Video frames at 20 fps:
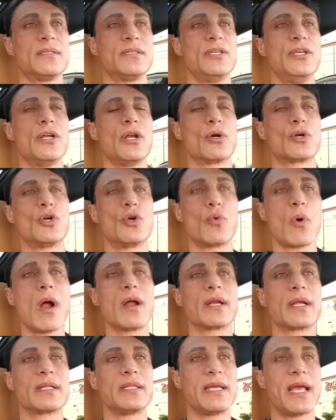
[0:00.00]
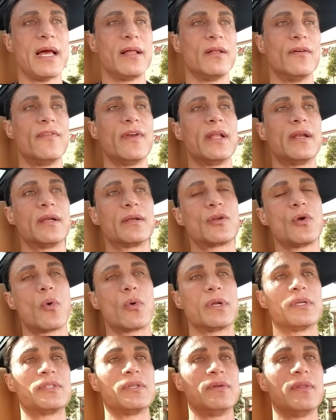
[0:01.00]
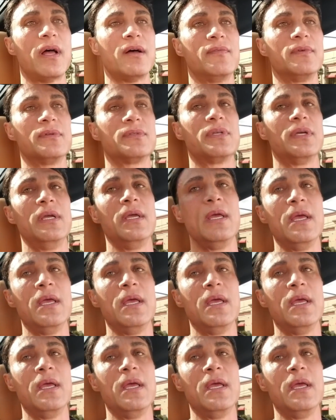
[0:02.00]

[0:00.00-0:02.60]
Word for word: you know, chronically elevated cortisol levels.